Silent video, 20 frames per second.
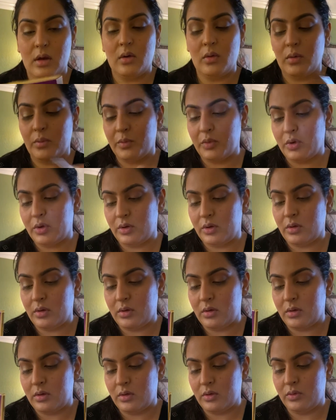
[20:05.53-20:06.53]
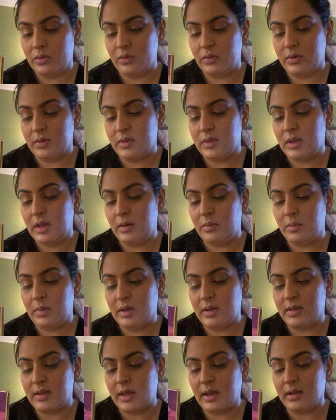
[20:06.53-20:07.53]
I'm gonna do the same
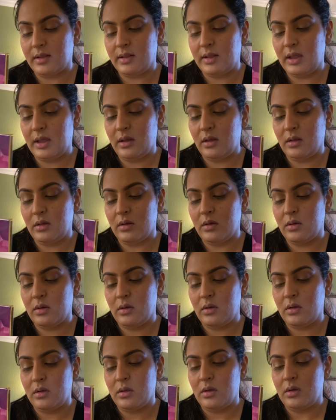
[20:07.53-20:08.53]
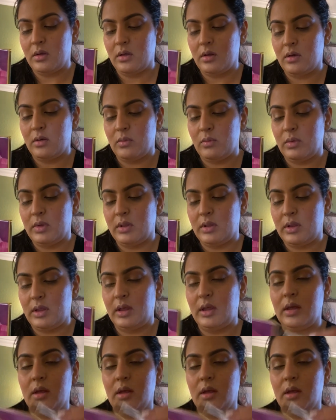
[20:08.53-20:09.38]
exact thing with the